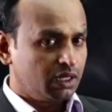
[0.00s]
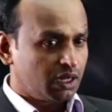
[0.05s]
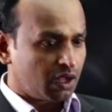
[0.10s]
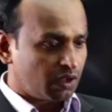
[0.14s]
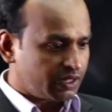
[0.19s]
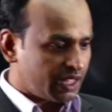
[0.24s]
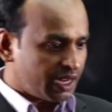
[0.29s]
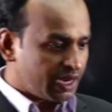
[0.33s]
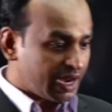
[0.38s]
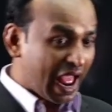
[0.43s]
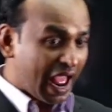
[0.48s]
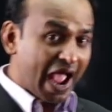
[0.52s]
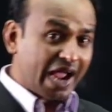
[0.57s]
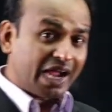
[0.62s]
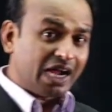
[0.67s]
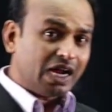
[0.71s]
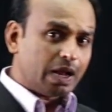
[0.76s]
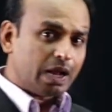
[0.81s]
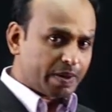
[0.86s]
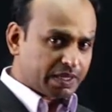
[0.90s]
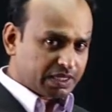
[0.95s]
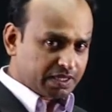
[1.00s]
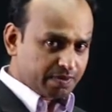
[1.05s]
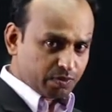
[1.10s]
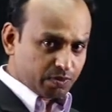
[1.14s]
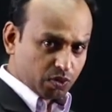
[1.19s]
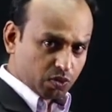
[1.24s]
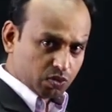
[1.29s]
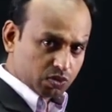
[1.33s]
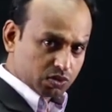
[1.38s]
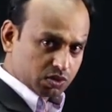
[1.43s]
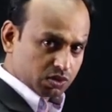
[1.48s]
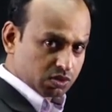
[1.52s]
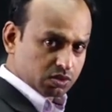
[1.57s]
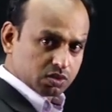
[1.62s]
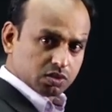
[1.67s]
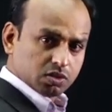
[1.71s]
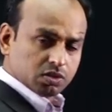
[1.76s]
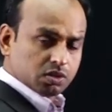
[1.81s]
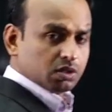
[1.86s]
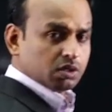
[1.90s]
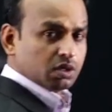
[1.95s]
Now then angle of asymptotes,
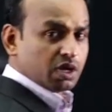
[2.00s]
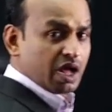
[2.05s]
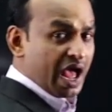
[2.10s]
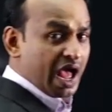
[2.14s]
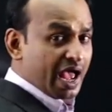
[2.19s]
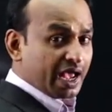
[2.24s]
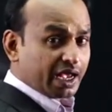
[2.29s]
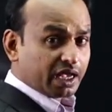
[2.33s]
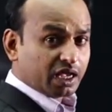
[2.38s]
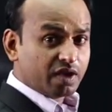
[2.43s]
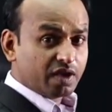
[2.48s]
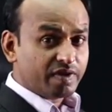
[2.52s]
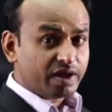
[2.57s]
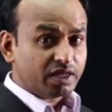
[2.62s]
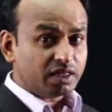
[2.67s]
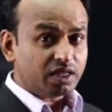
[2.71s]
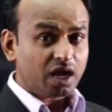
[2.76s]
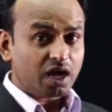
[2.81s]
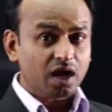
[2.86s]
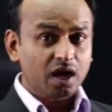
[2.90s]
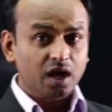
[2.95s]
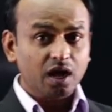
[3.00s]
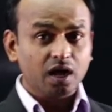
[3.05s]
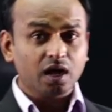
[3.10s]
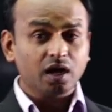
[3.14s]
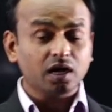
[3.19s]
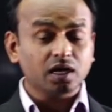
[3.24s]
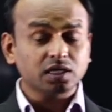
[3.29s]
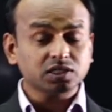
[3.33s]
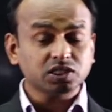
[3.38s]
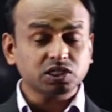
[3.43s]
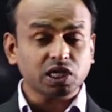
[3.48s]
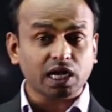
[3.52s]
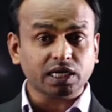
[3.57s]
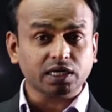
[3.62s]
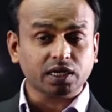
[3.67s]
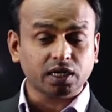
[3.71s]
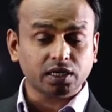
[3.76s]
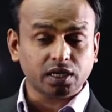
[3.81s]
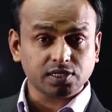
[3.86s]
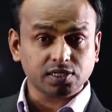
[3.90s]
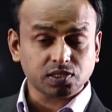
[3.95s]
I have given the uh,
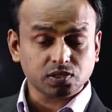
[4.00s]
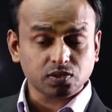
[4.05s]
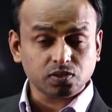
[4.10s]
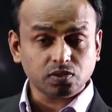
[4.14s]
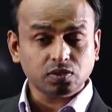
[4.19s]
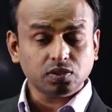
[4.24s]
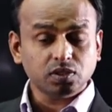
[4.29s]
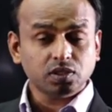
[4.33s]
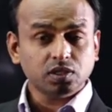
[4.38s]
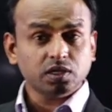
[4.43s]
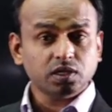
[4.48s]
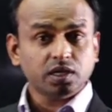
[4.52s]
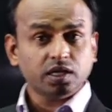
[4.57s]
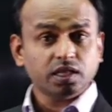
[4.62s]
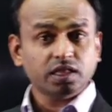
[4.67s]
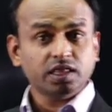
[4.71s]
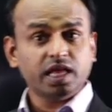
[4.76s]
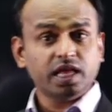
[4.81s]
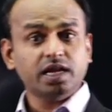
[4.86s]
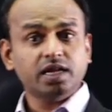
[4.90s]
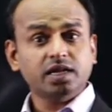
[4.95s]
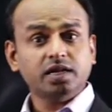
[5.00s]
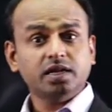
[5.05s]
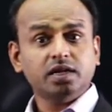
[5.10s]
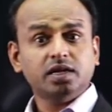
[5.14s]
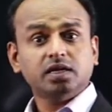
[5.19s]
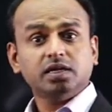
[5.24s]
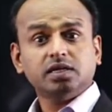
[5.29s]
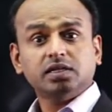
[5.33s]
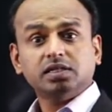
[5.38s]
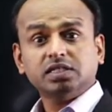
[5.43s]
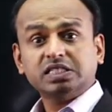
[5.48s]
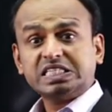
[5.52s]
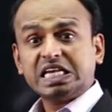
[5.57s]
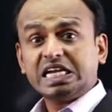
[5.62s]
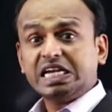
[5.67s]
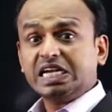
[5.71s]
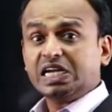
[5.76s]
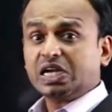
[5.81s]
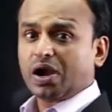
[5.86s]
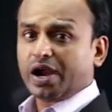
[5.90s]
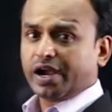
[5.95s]
shortcut also. Then
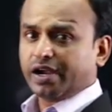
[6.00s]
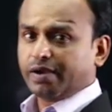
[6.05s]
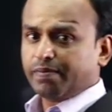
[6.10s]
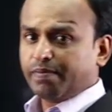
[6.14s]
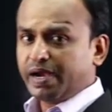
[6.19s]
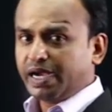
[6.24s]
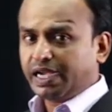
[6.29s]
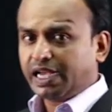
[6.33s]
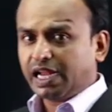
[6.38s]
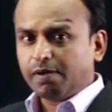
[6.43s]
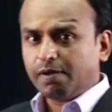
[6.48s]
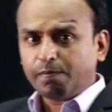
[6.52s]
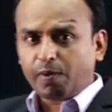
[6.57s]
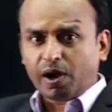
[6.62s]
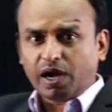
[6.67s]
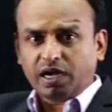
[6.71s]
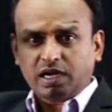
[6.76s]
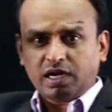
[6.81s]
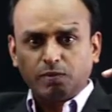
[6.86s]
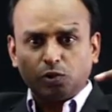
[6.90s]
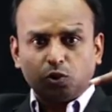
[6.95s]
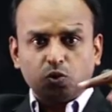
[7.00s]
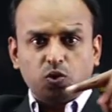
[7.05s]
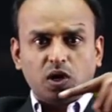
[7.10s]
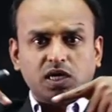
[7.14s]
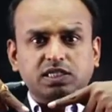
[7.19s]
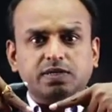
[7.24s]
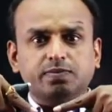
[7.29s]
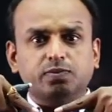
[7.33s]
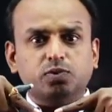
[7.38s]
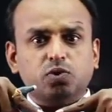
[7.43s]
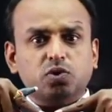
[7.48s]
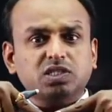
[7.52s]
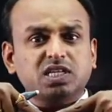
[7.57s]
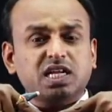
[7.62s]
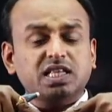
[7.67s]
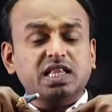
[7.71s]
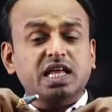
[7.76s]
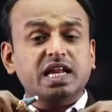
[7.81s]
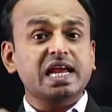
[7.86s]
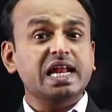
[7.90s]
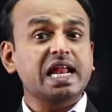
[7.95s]
centroid, meeting point of two asymptotes
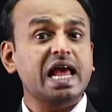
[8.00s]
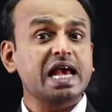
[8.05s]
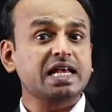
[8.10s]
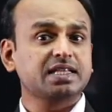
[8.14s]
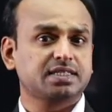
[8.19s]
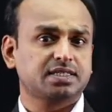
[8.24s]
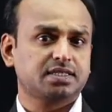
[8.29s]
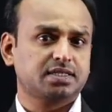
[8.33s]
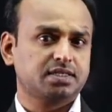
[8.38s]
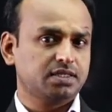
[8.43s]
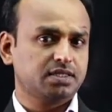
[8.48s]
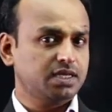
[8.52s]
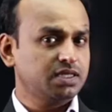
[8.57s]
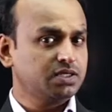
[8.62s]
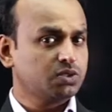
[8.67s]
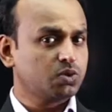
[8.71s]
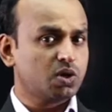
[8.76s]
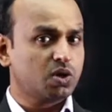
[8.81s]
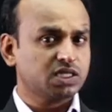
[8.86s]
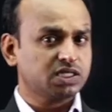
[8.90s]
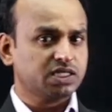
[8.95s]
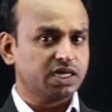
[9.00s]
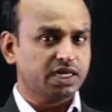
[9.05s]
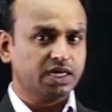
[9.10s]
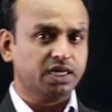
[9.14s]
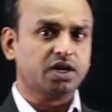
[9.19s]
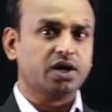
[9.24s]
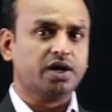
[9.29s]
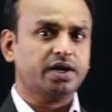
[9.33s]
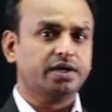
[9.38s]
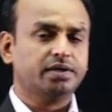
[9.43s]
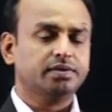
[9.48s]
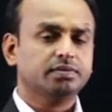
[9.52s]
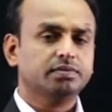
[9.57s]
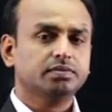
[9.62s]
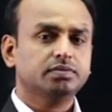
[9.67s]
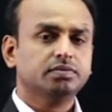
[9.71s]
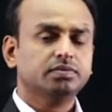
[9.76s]
on the real axis is called as centroid.